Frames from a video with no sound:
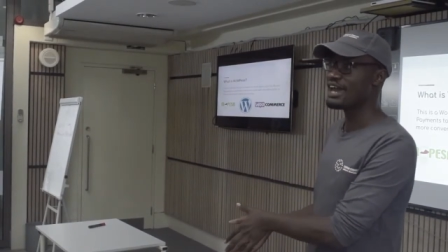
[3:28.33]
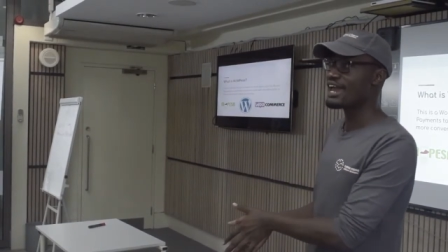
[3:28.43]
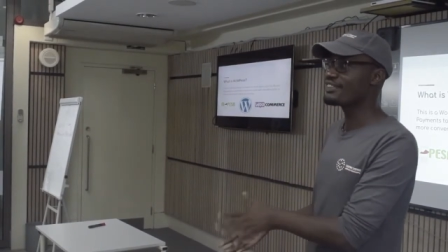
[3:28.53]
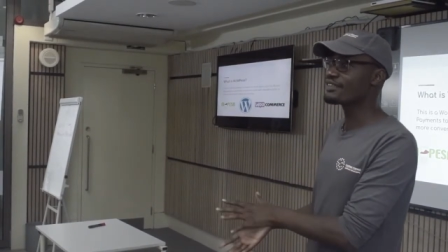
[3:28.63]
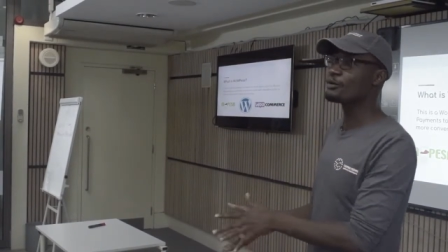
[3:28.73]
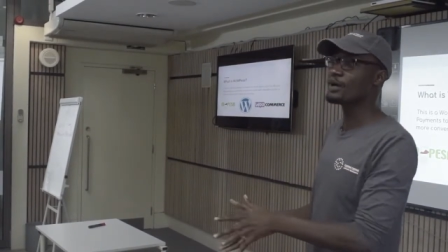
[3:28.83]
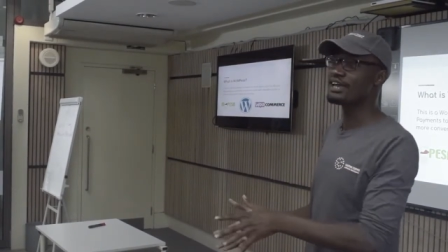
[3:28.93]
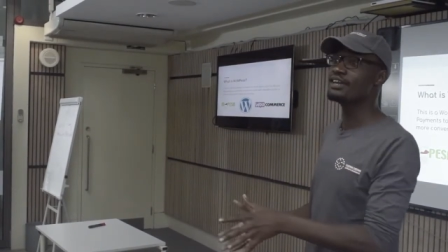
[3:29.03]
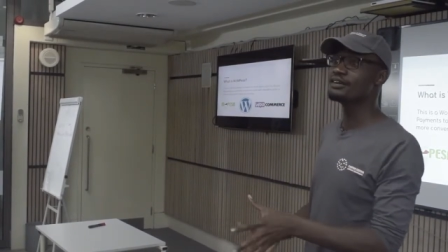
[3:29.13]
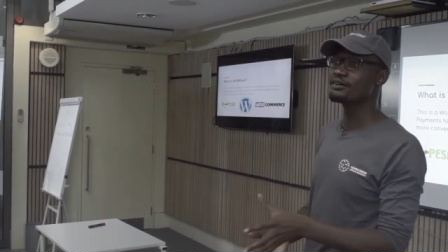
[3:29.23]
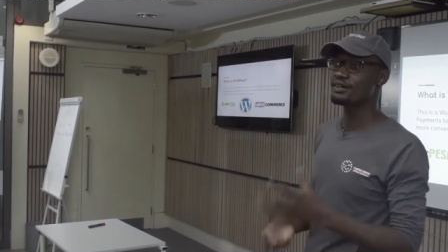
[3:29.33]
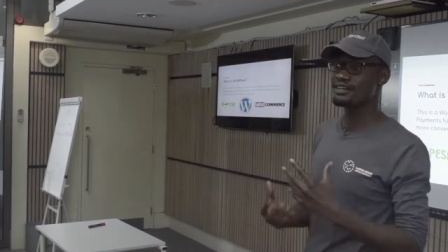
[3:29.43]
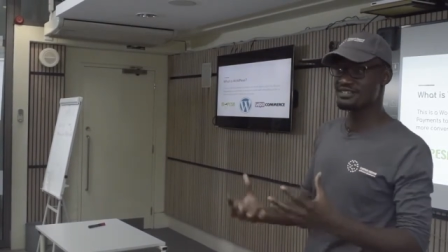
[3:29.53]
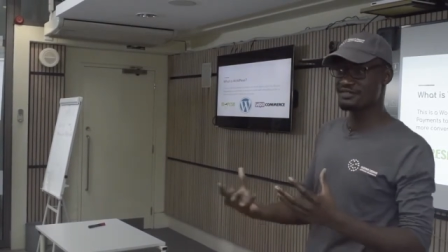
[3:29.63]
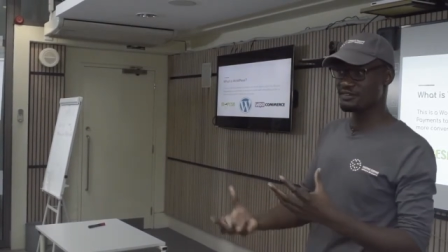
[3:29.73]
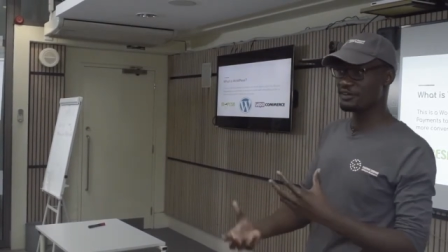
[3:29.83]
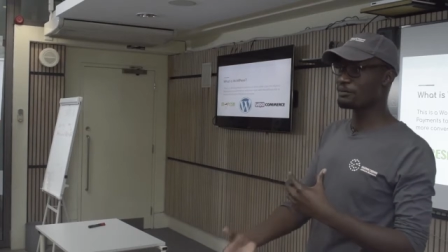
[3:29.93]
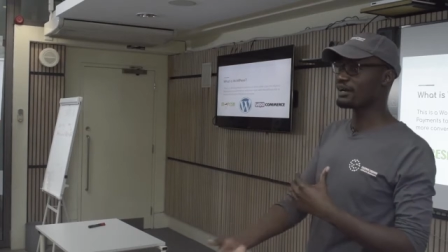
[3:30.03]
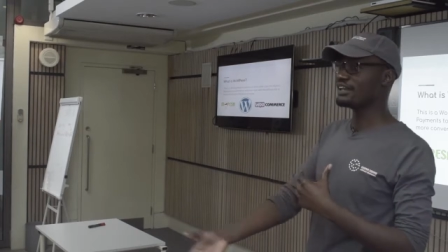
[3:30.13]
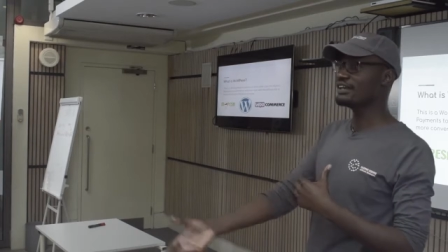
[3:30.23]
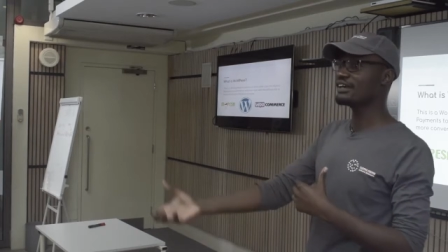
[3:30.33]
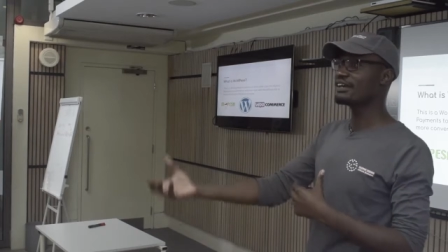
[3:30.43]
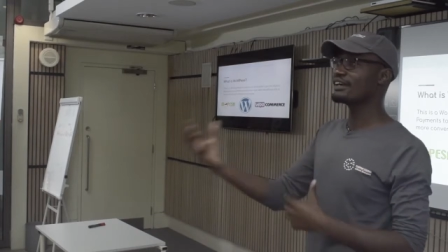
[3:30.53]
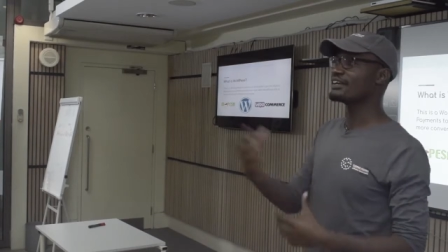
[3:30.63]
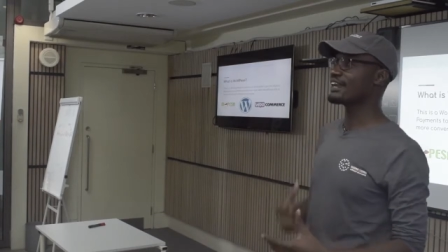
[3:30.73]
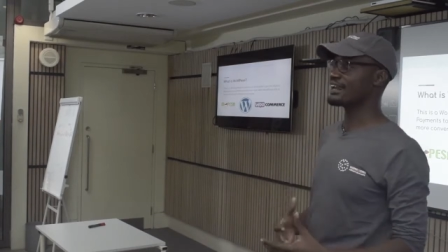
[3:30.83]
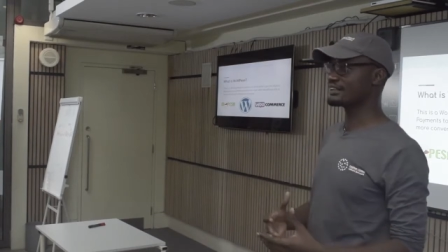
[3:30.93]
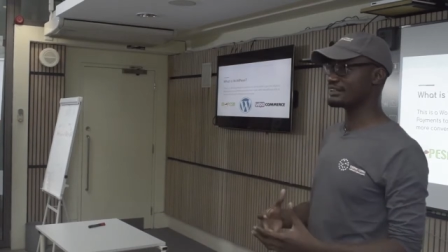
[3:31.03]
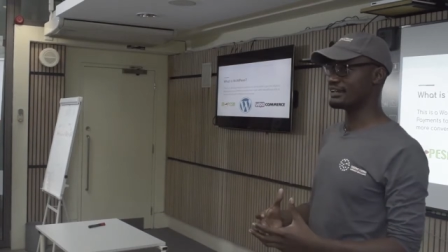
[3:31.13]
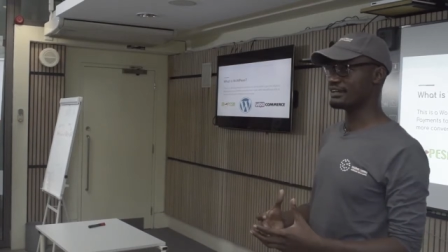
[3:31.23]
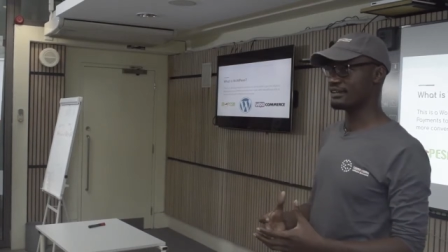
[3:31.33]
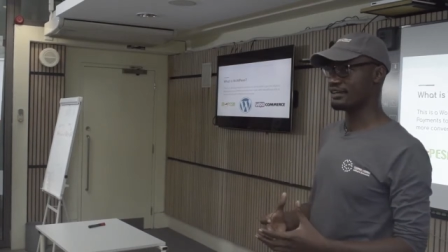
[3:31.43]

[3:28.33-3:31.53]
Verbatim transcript: Either way, you are receiving your money directly.